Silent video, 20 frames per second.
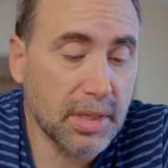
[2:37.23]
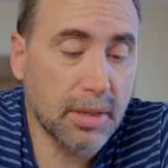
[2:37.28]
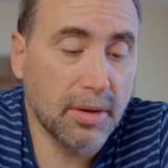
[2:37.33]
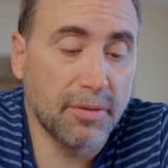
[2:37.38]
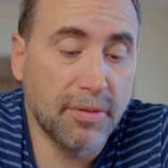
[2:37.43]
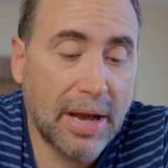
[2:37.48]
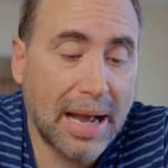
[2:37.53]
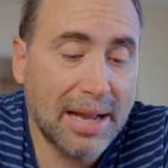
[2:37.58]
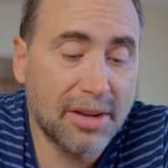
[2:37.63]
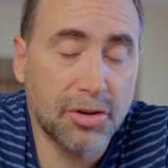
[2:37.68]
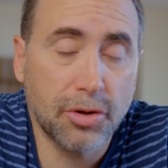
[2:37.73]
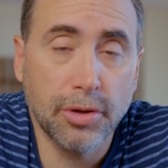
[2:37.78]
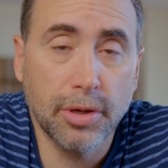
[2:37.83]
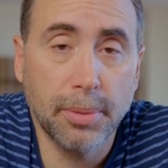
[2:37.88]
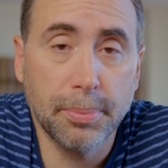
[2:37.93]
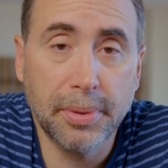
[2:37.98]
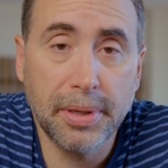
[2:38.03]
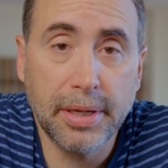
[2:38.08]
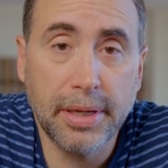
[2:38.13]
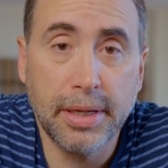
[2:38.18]
that's going
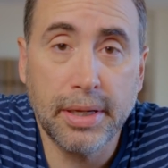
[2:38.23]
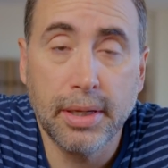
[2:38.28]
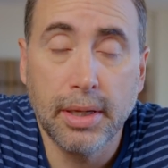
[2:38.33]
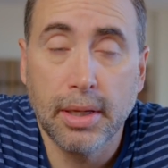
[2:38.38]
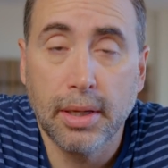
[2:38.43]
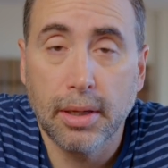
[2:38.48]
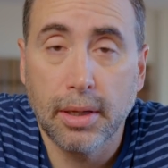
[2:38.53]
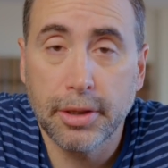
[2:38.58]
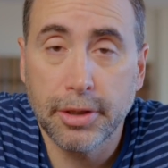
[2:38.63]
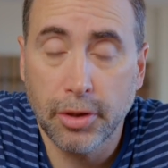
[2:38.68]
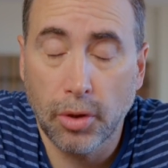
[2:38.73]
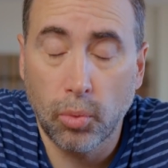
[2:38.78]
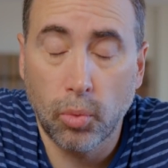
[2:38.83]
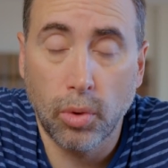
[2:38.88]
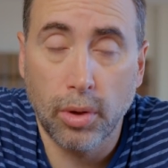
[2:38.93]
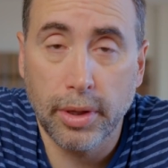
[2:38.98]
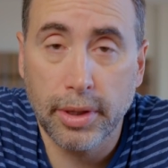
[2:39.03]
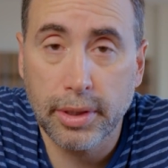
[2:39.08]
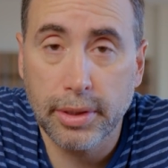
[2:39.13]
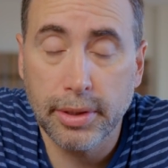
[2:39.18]
to be your
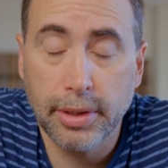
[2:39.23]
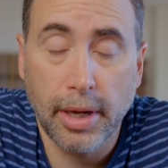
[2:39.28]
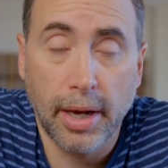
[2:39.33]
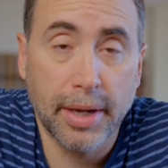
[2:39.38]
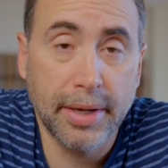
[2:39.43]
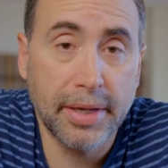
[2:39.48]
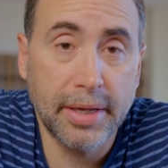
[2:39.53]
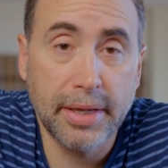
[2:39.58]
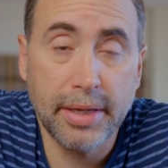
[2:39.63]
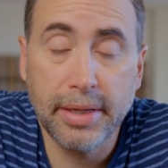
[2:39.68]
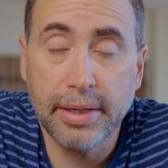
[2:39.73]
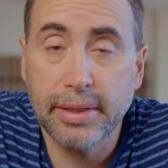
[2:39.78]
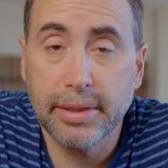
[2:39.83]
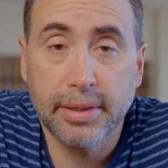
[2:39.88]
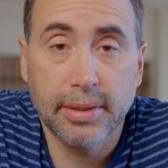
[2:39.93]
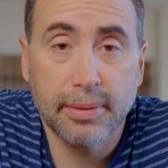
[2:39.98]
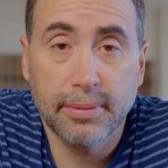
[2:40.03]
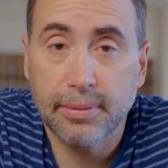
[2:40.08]
work 90